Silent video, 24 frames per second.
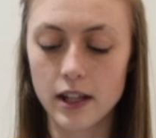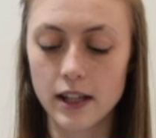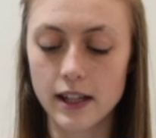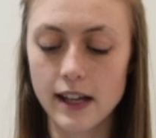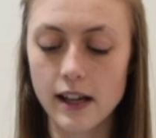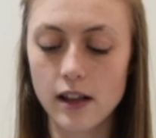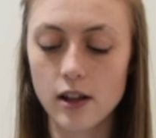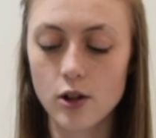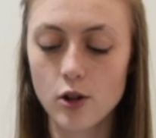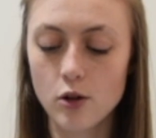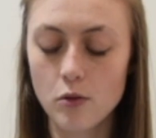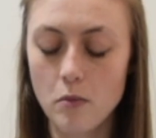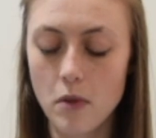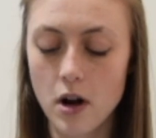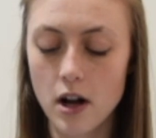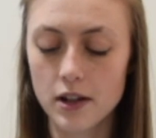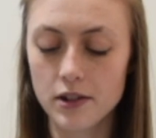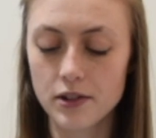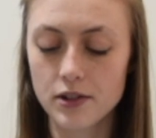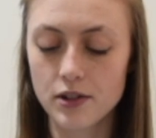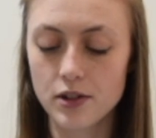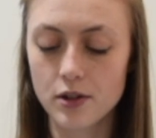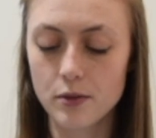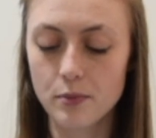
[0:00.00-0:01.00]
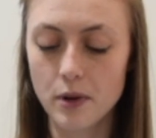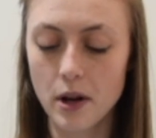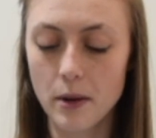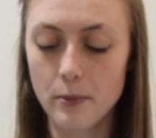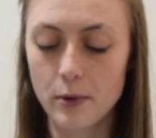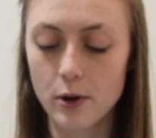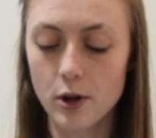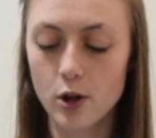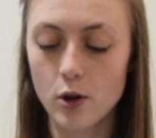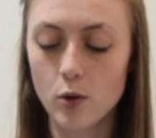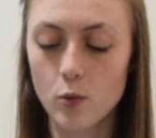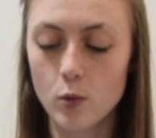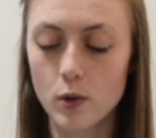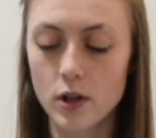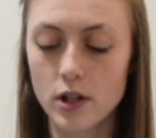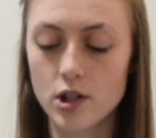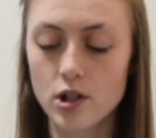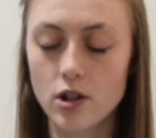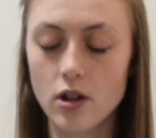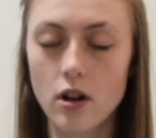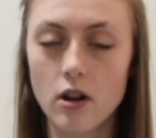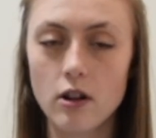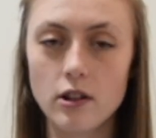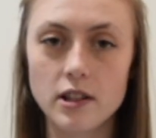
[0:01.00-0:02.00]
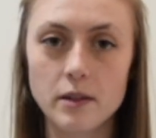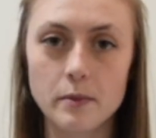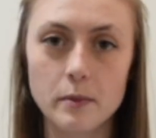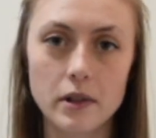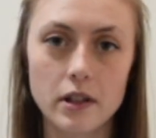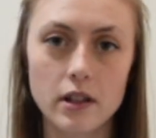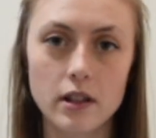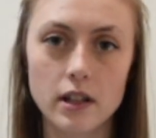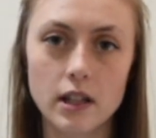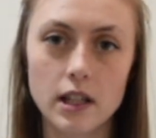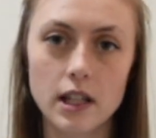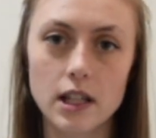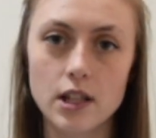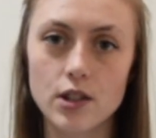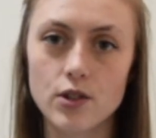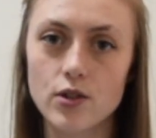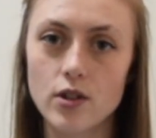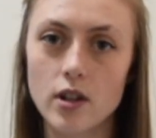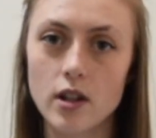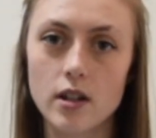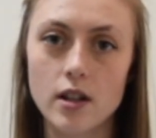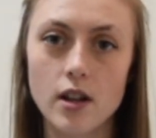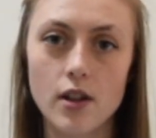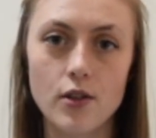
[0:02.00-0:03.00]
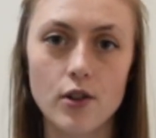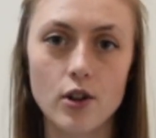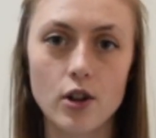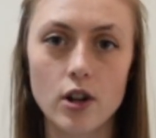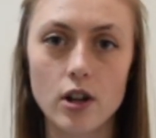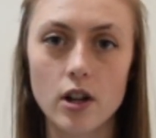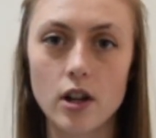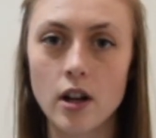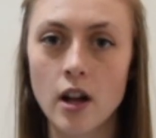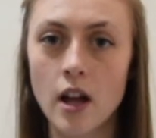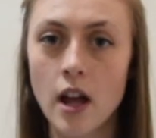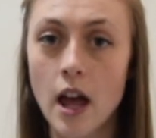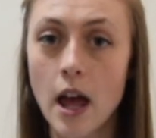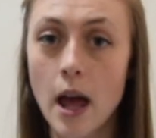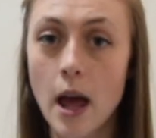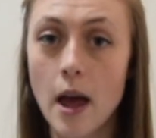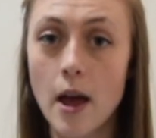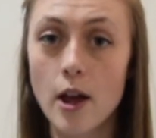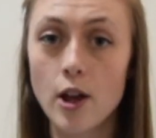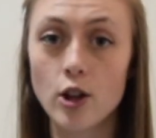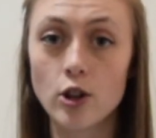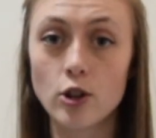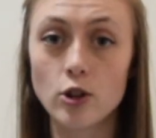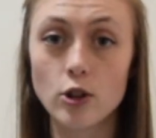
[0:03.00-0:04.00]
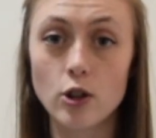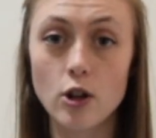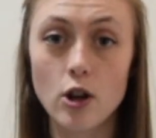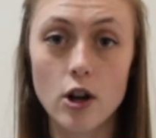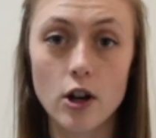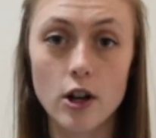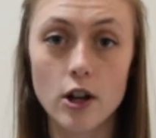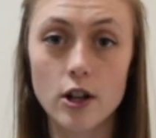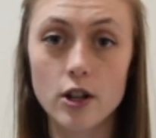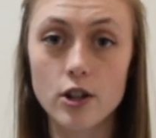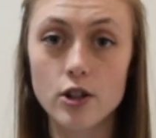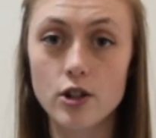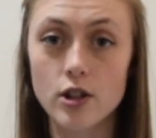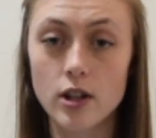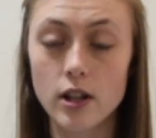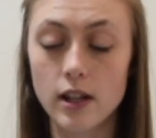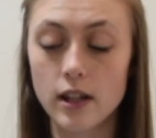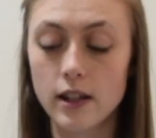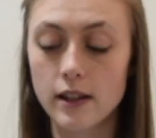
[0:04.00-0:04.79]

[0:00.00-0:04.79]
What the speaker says: yellow monster pepper, which ultimately is another large